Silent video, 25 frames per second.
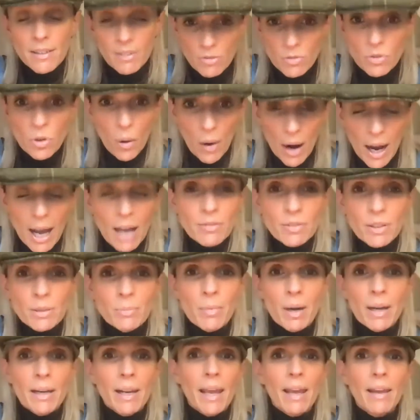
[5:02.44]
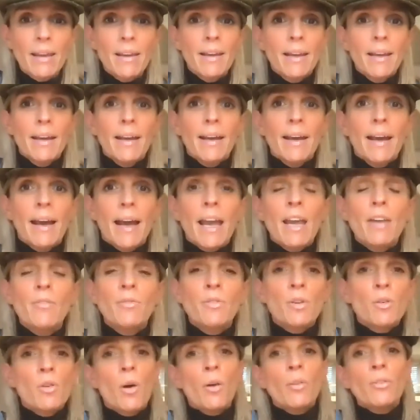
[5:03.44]
not having money.
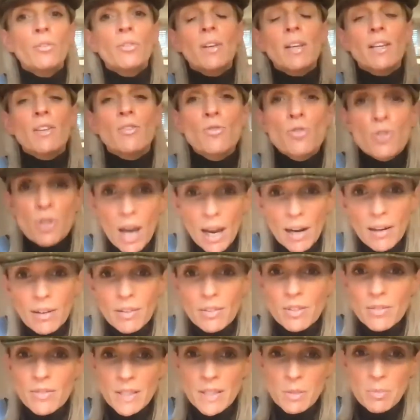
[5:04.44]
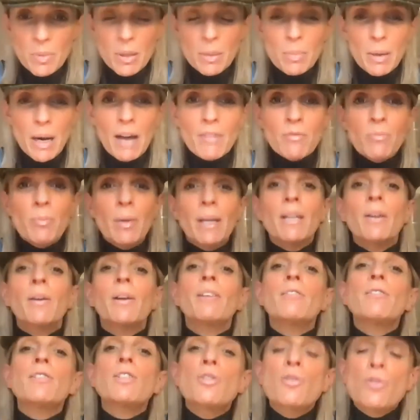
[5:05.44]
If you're constantly jealous of other people having money, you're
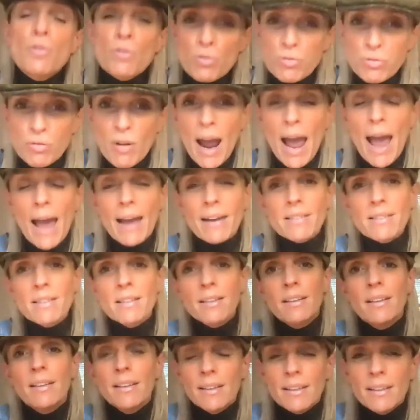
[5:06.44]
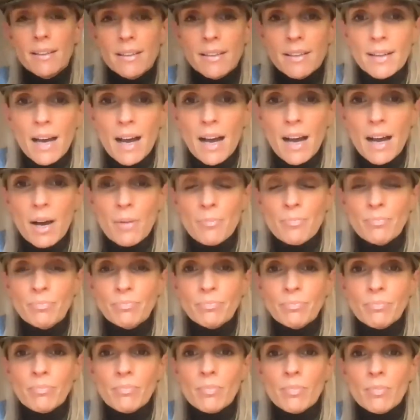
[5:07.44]
going to attract,
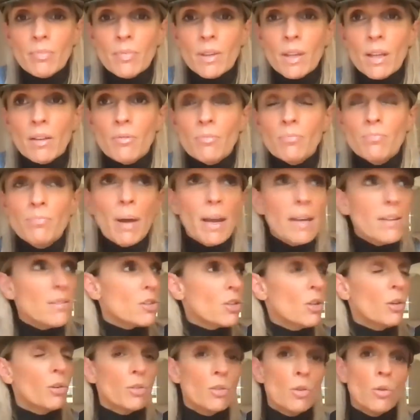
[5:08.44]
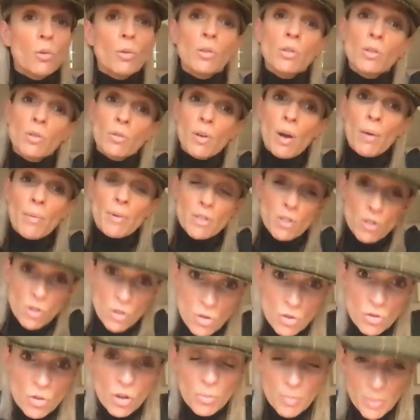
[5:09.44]
you're going to
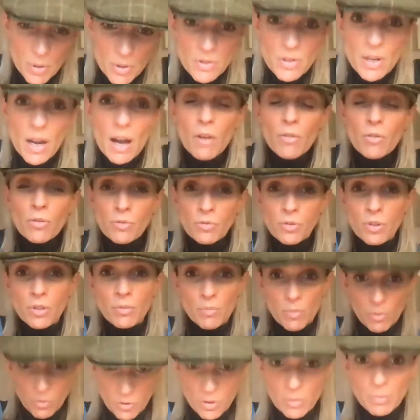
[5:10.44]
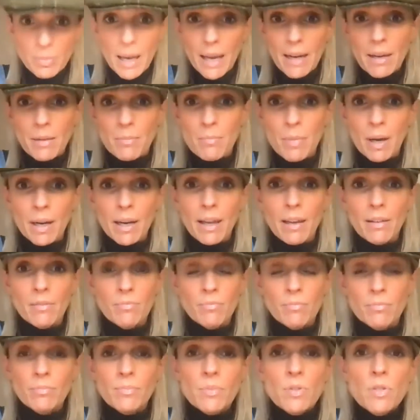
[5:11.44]
stop yourself from getting money.
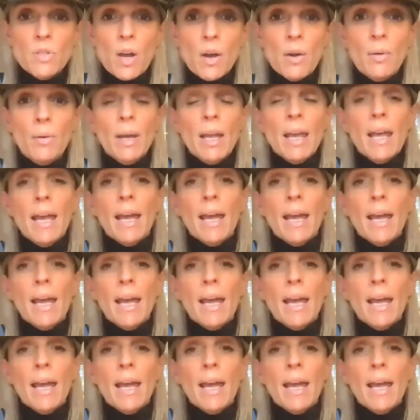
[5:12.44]
So